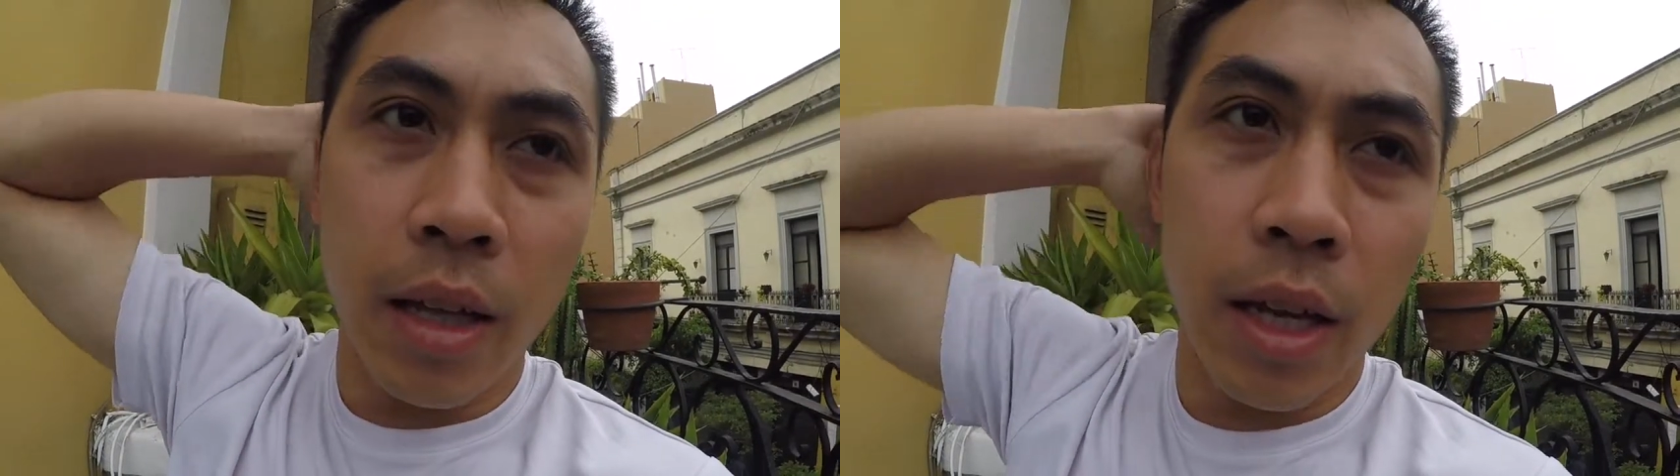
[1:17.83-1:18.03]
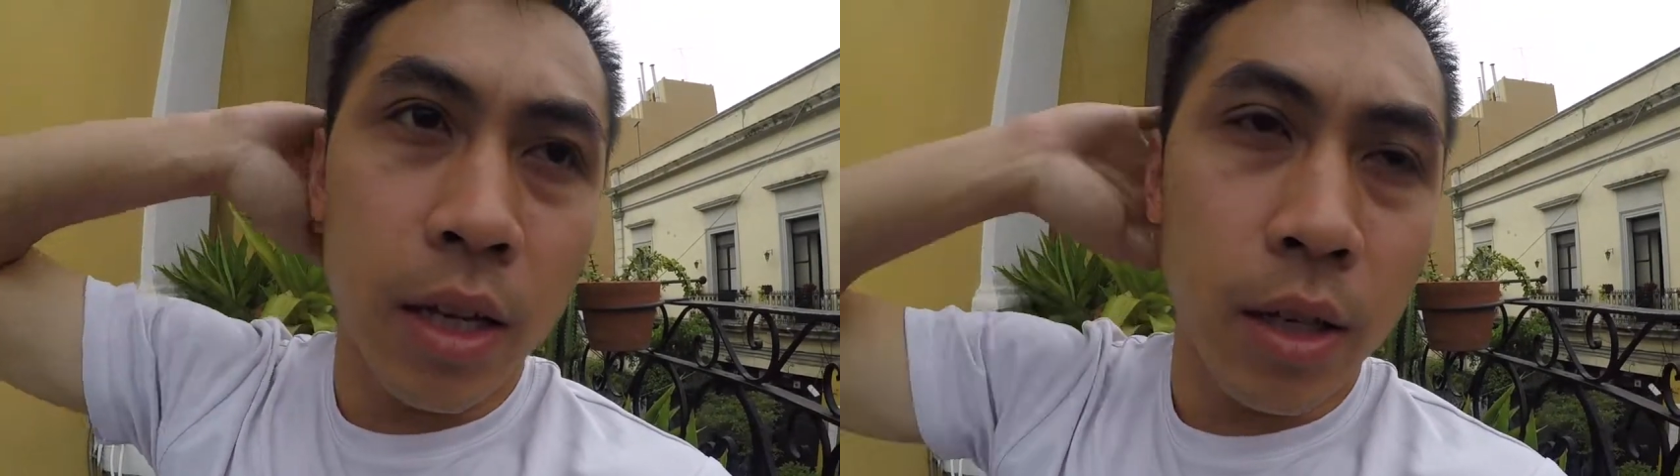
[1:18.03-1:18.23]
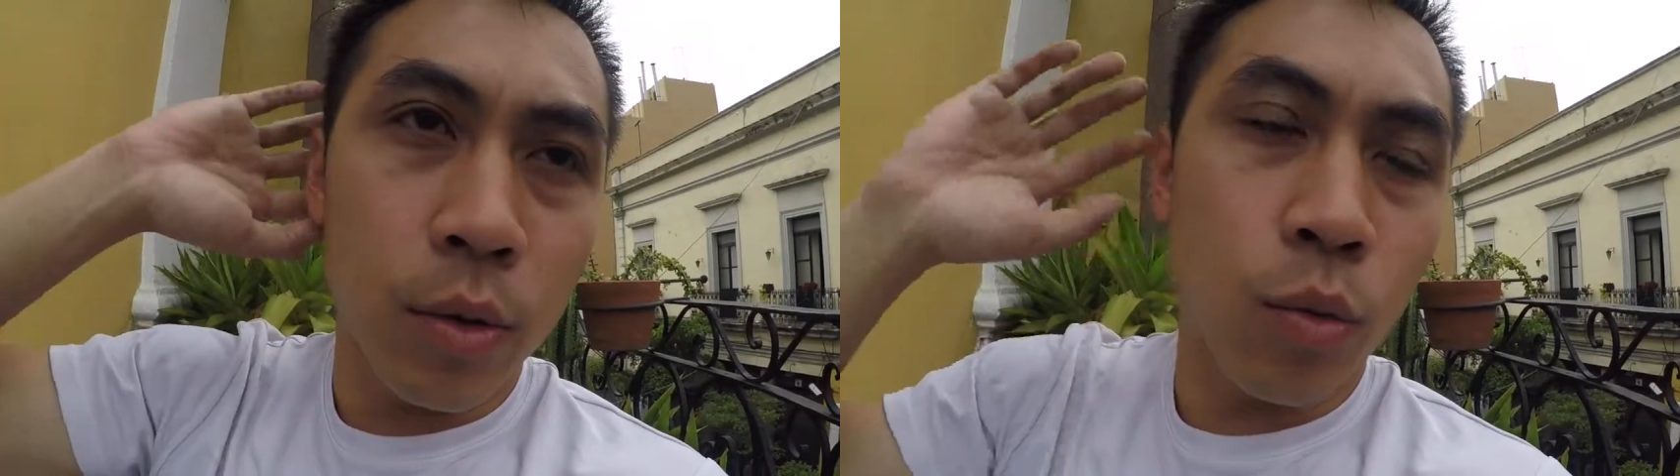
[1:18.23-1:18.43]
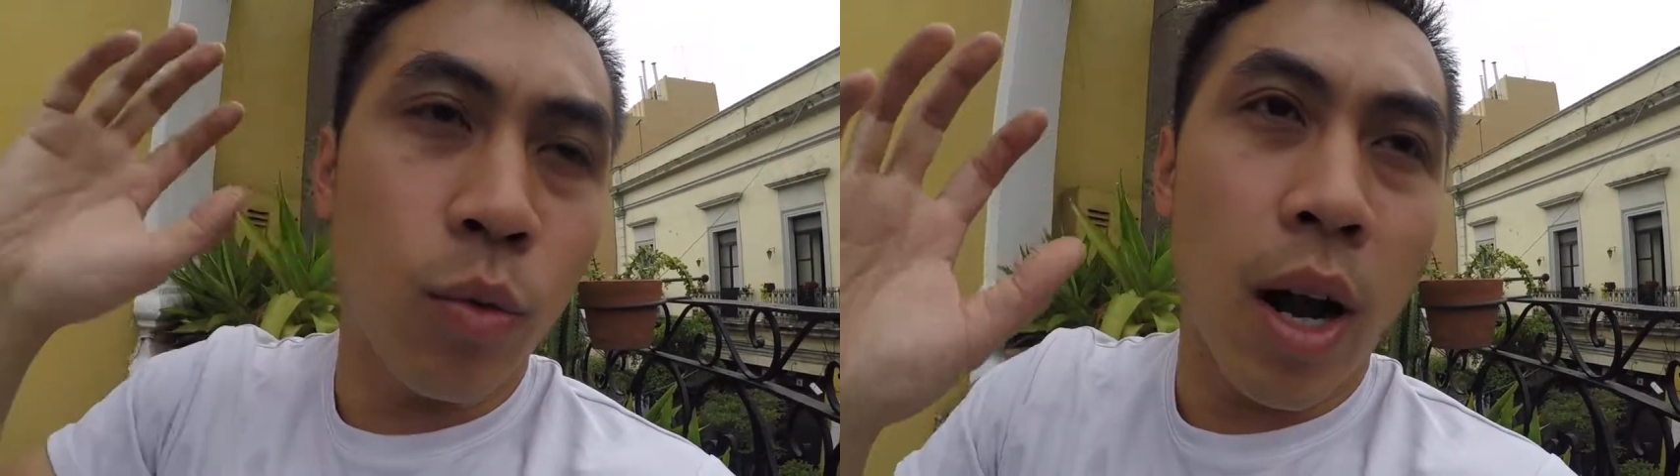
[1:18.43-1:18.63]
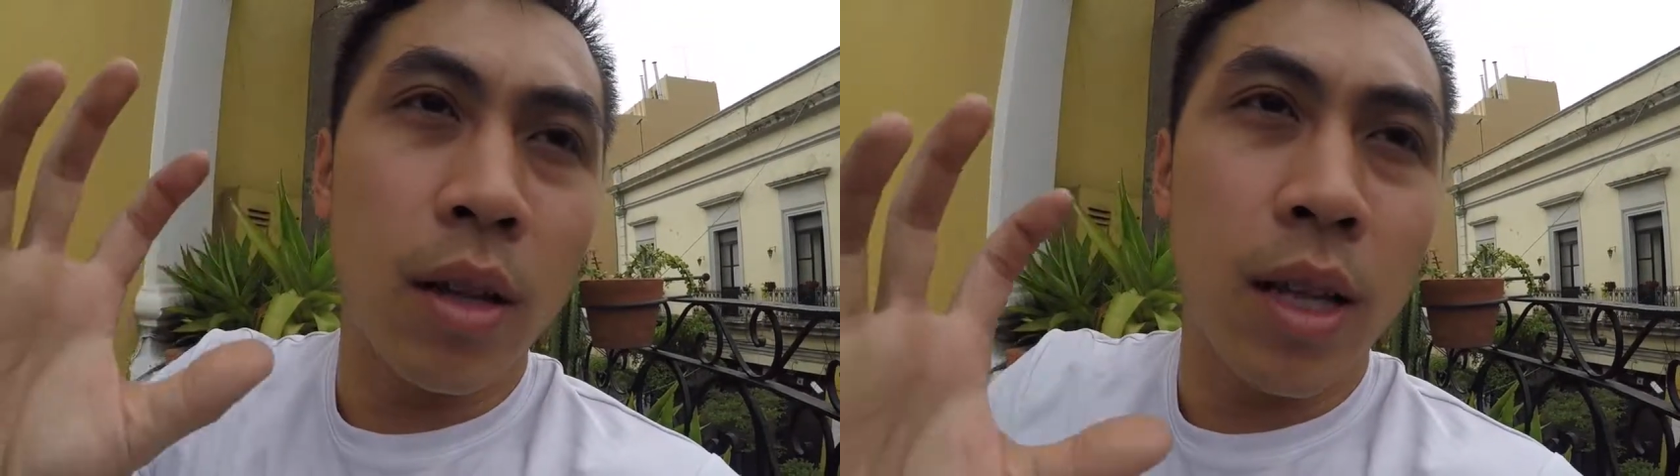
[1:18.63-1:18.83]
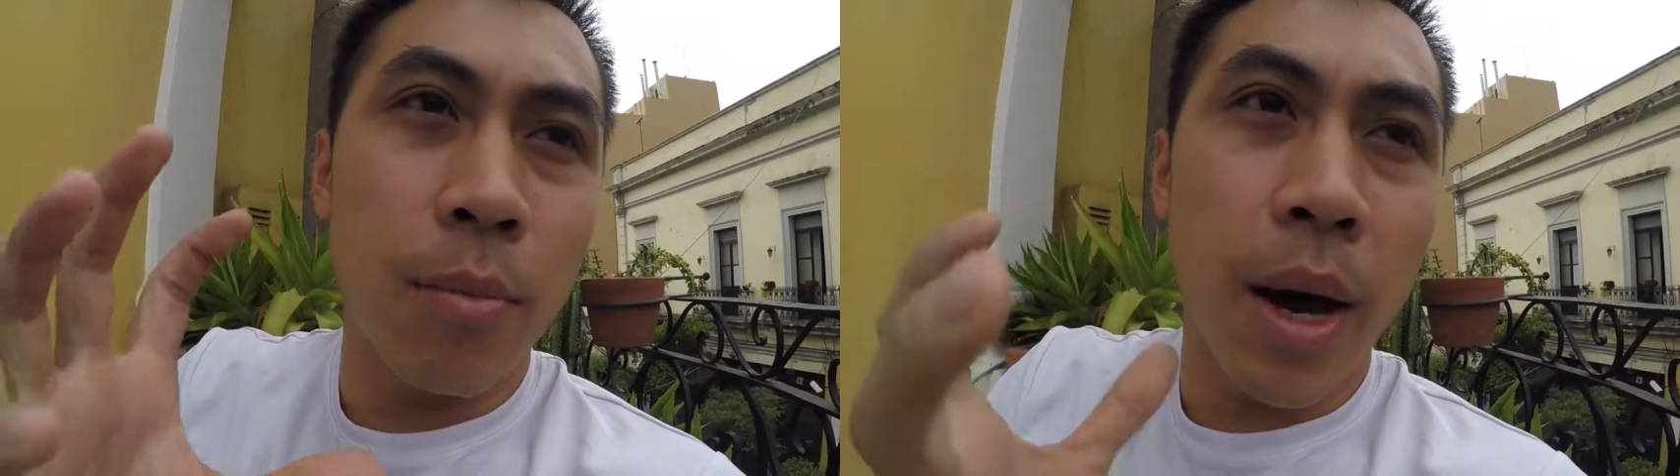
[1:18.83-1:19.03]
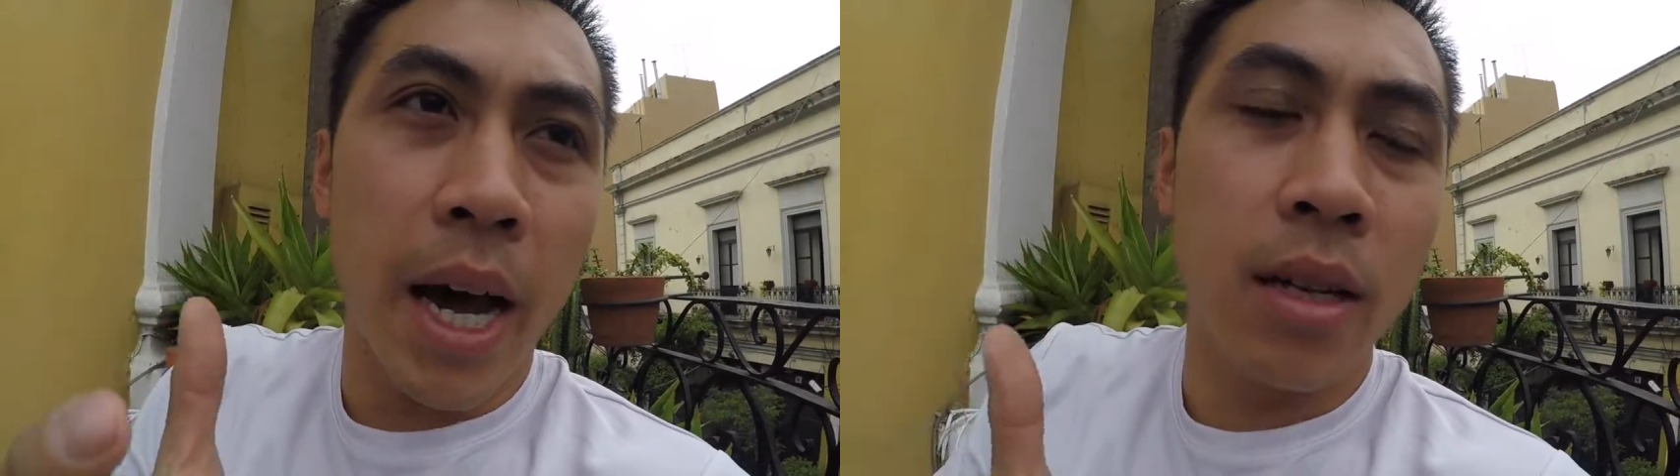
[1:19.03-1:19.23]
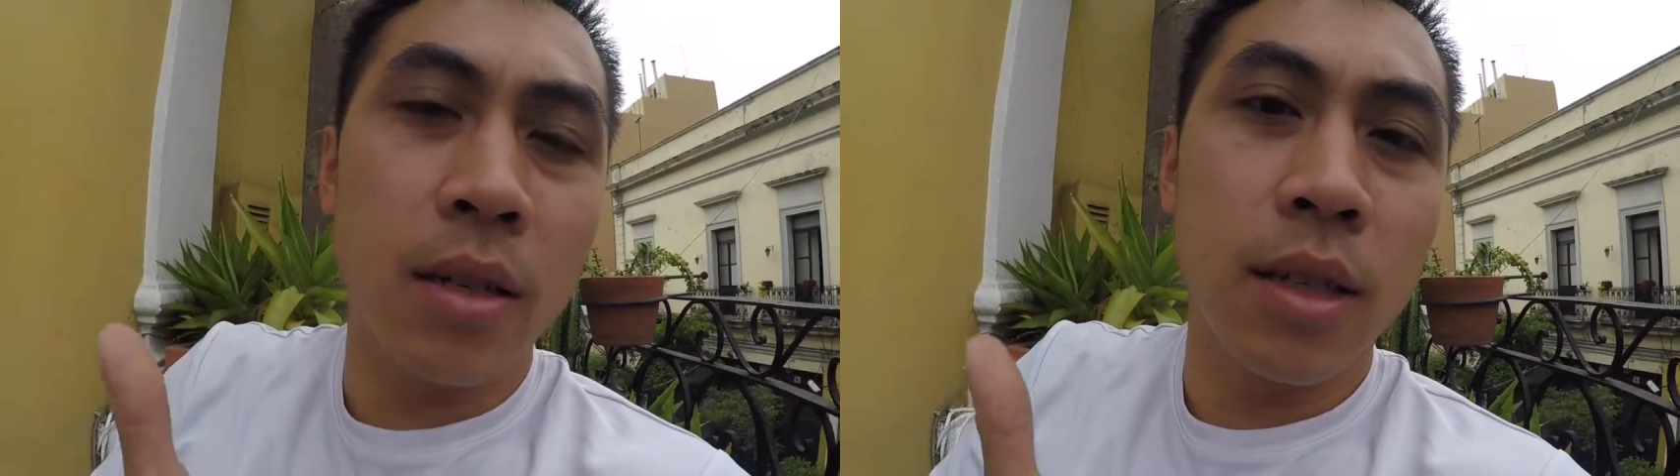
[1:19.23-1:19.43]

they batter